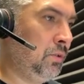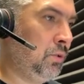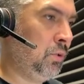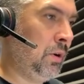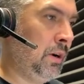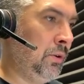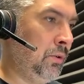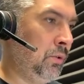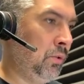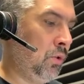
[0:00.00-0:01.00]
So I
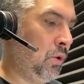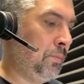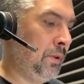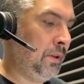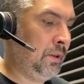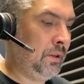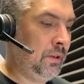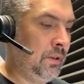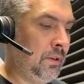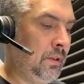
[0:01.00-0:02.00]
will copy
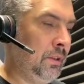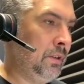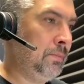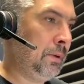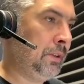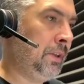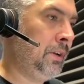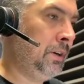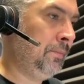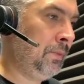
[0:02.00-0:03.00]
this path
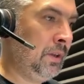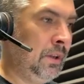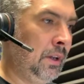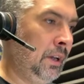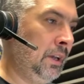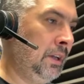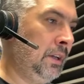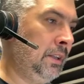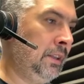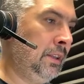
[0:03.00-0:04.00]
here,
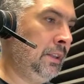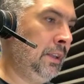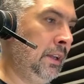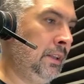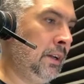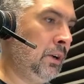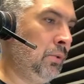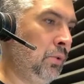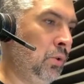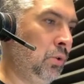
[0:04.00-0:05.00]
and then I
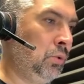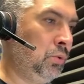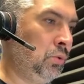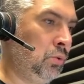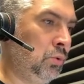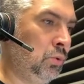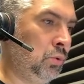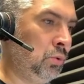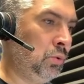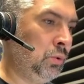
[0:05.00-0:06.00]
will go
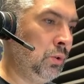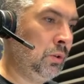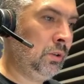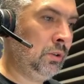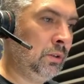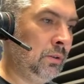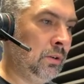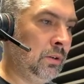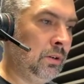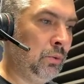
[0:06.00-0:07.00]
to the
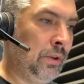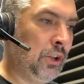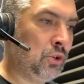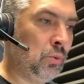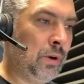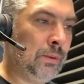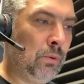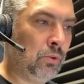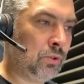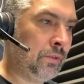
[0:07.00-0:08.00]
location where the
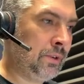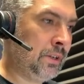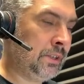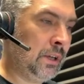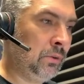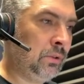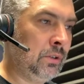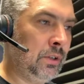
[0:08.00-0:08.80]
mobile server is installed.